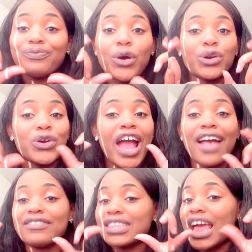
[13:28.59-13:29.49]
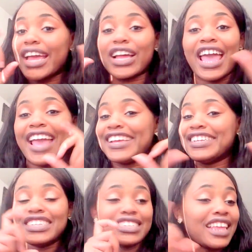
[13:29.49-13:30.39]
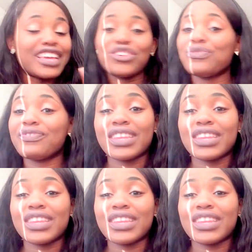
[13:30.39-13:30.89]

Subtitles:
photographs like you